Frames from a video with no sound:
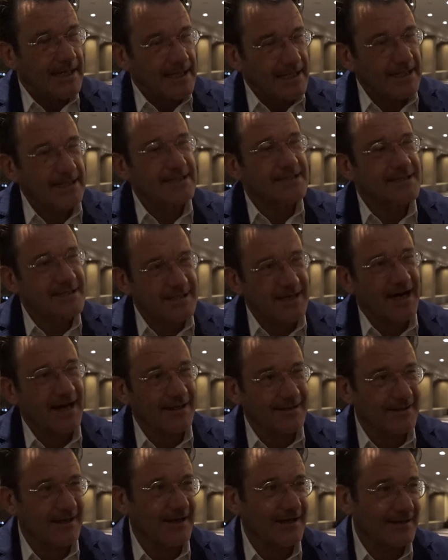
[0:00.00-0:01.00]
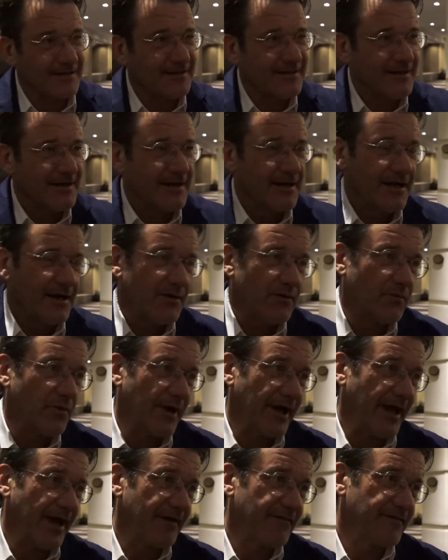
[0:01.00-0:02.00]
Inside that, we
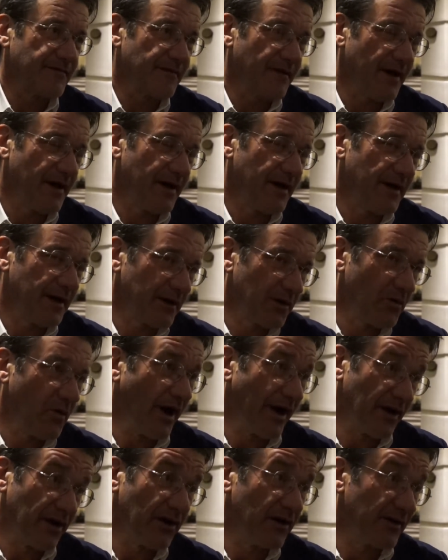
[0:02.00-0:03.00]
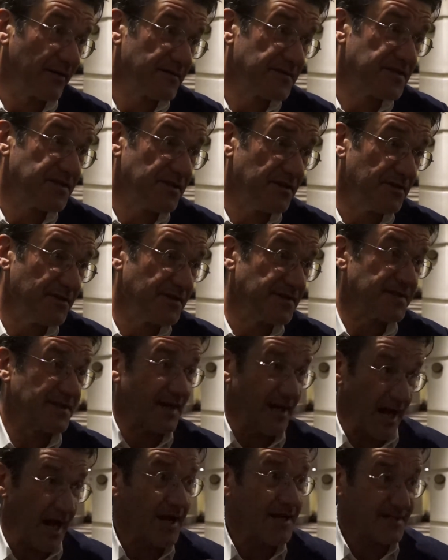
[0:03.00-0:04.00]
have quite a lot of students that
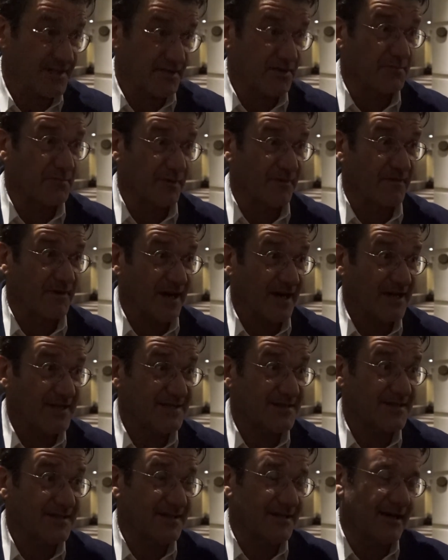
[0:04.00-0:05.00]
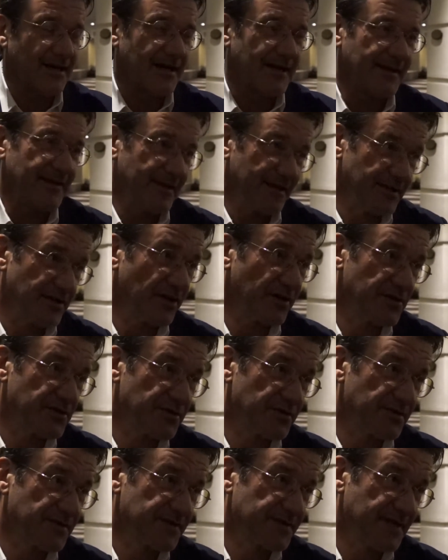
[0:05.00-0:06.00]
I supervise, their
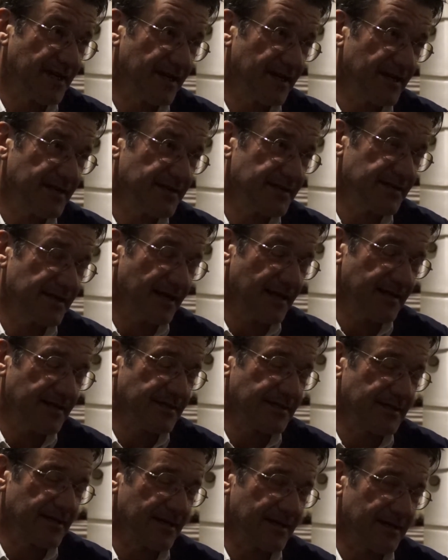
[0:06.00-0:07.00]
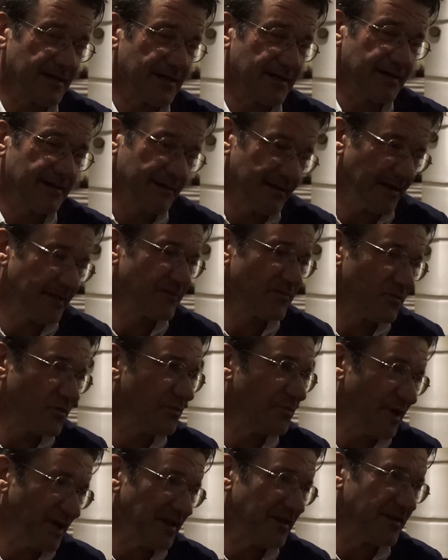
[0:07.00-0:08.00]
doctoral studies, and that will
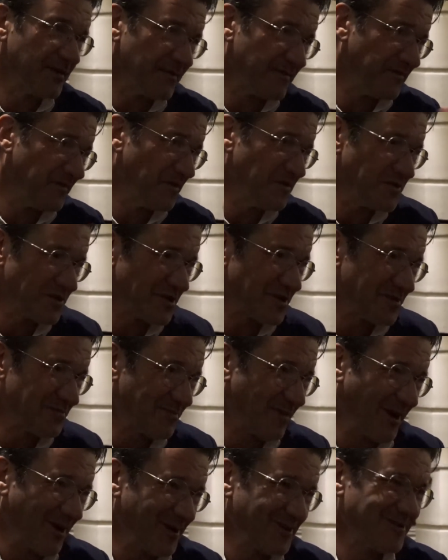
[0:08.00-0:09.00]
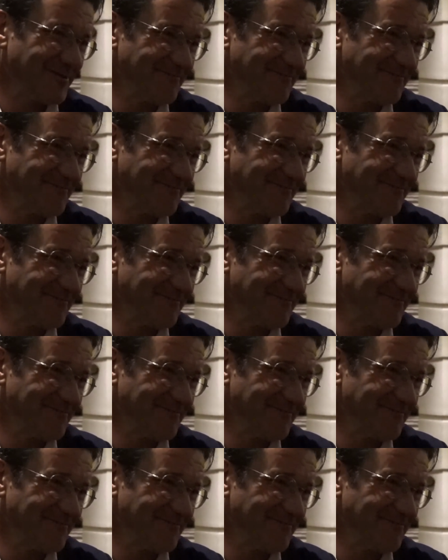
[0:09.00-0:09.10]
be the futures part.